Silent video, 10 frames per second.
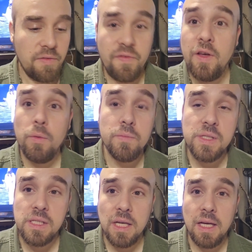
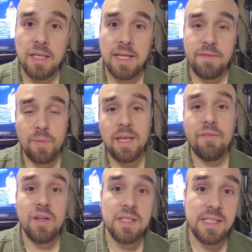films that have been
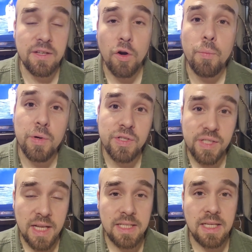given a
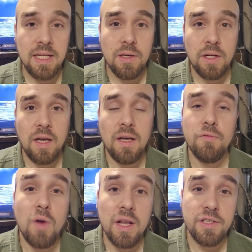0%
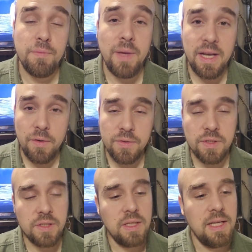on Rotten
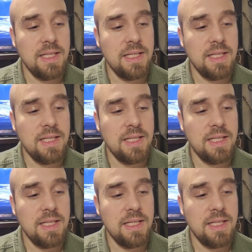Tomatoes.